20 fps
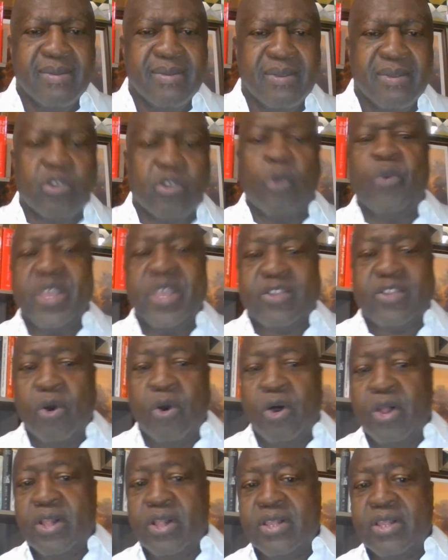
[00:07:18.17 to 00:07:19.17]
to
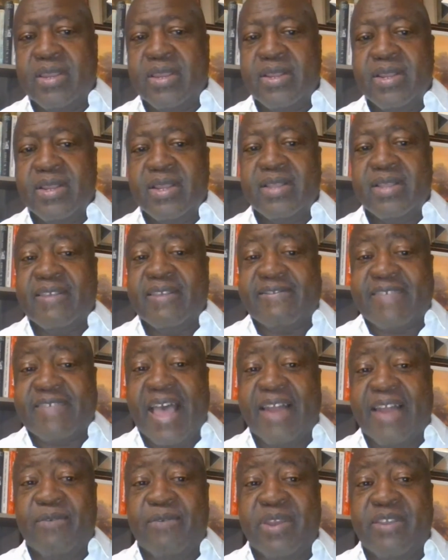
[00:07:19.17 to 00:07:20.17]
withhold the
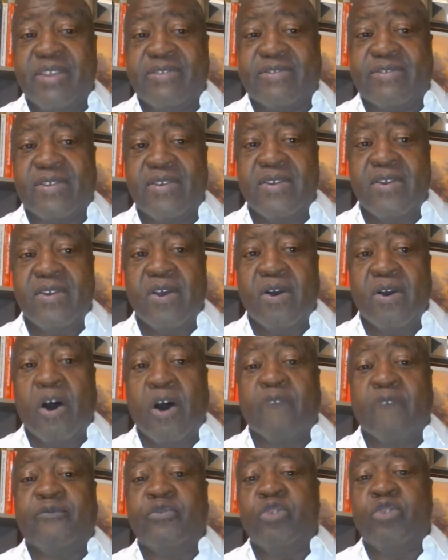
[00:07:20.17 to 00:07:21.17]
salaries
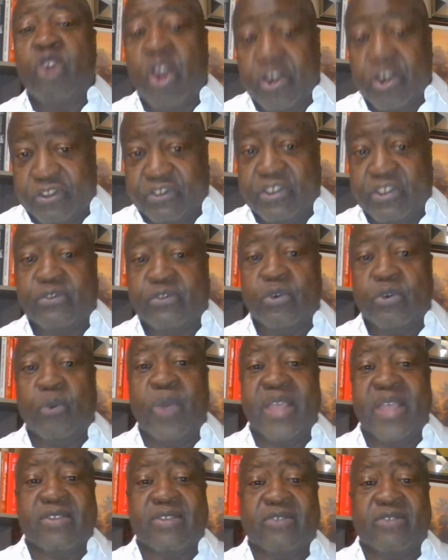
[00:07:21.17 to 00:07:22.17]
of nurses who
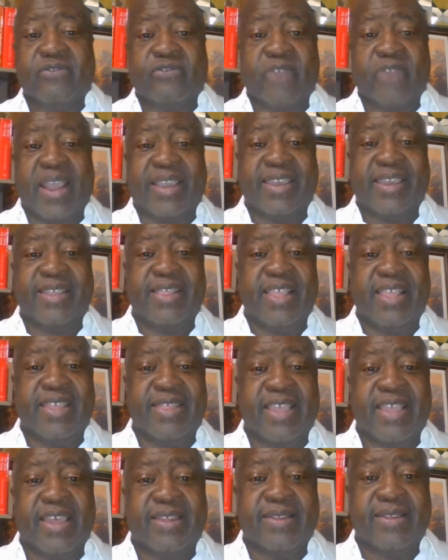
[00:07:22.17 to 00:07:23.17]
went on strike in
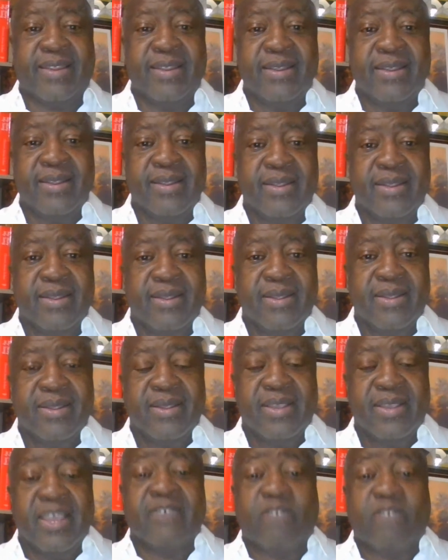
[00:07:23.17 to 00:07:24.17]
Linden
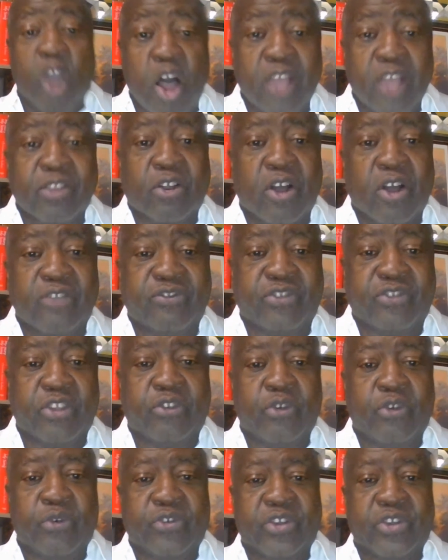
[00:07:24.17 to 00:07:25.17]
is
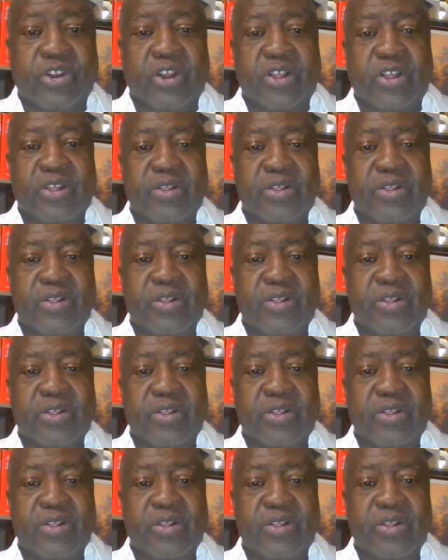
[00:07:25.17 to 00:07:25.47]
unconstitutional.